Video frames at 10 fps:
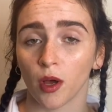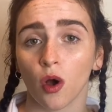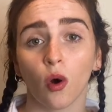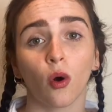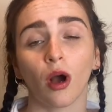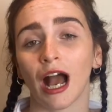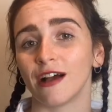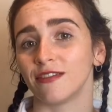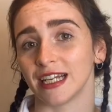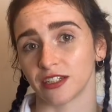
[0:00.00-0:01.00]
or have
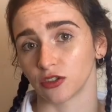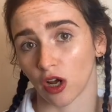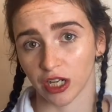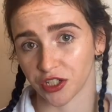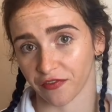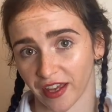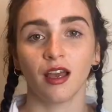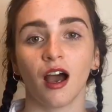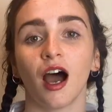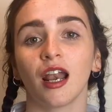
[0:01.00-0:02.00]
little knowledge of it.
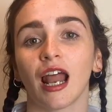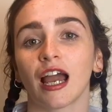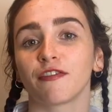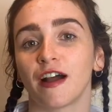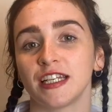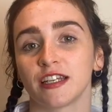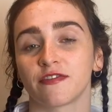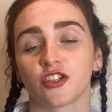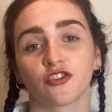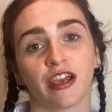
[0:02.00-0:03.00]
Unlike fighting for
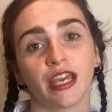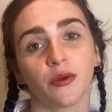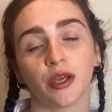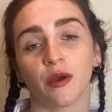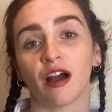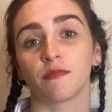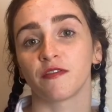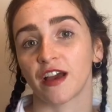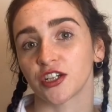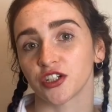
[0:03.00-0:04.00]
screen, where you have
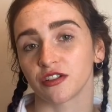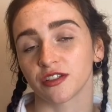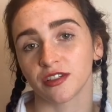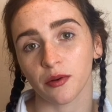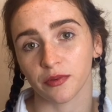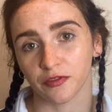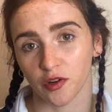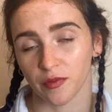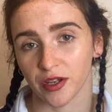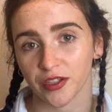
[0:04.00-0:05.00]
professional stunt
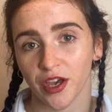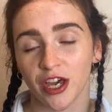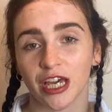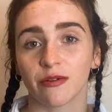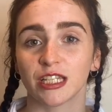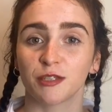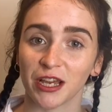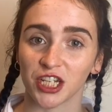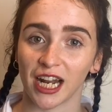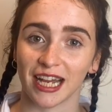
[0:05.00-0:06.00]
performers who are
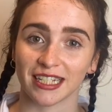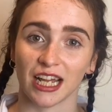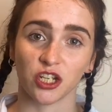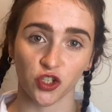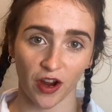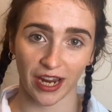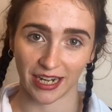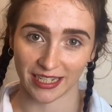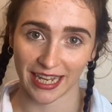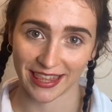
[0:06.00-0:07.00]
specialised and
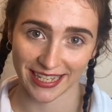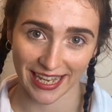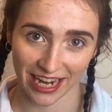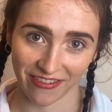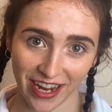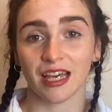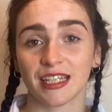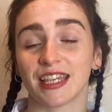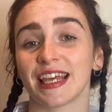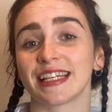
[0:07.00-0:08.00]
trained in this area.
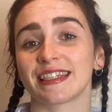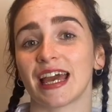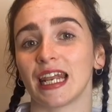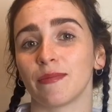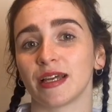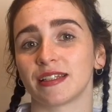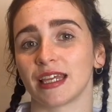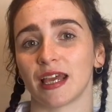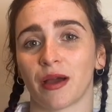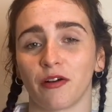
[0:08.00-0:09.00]
So this then limits the
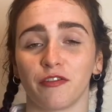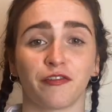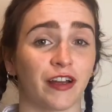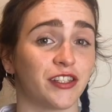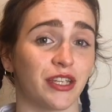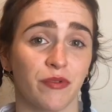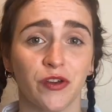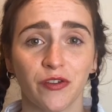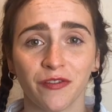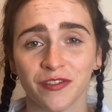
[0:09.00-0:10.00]
amount of fancy
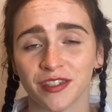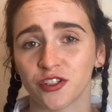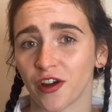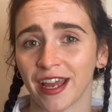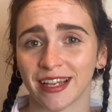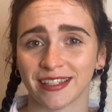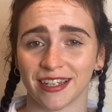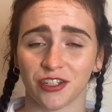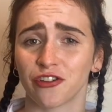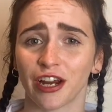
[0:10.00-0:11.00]
moves, tricks,
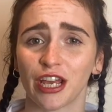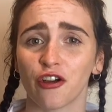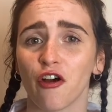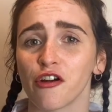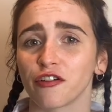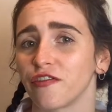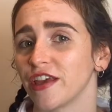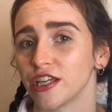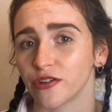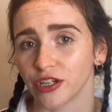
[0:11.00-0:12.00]
and tricky choreography
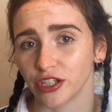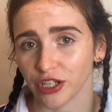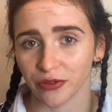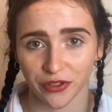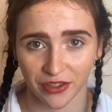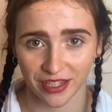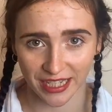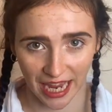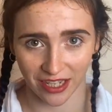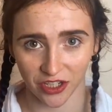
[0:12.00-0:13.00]
you can use on the
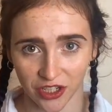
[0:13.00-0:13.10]
stage.